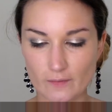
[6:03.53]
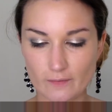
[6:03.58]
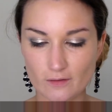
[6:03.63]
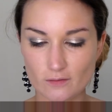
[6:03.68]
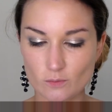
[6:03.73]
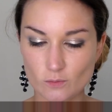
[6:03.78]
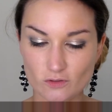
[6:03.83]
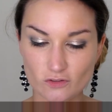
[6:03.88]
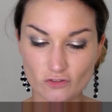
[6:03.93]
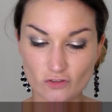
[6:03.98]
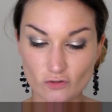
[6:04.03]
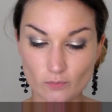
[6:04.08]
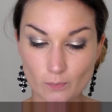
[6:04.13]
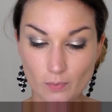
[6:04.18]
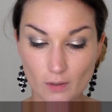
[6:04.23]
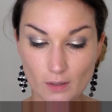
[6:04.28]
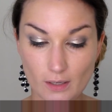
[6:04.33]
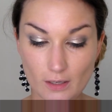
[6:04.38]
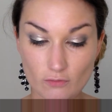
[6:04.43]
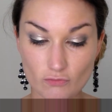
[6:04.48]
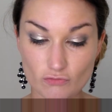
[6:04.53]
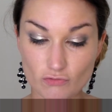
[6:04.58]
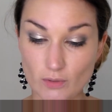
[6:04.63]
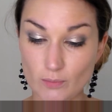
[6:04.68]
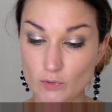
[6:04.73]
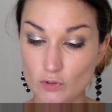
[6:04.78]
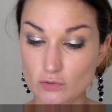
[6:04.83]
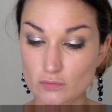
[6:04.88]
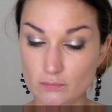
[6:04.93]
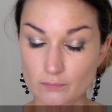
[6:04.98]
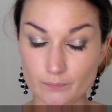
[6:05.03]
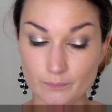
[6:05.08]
This one's just by Rimmel.